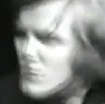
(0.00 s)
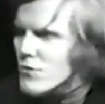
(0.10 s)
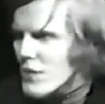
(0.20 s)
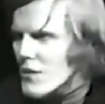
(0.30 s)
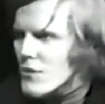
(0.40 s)

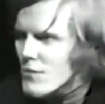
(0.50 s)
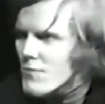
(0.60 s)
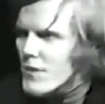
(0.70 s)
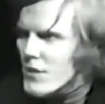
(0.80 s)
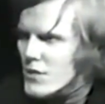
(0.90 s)
using that
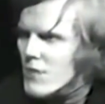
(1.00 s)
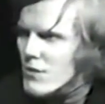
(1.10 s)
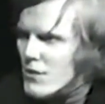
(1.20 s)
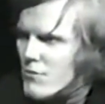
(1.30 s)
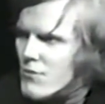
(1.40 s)
term fairly
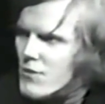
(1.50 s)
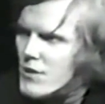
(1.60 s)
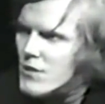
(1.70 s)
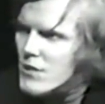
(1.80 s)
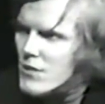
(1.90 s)
generally, are you
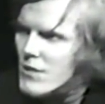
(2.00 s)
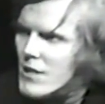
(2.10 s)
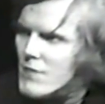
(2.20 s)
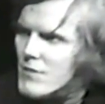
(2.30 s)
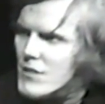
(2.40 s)
referring here to inner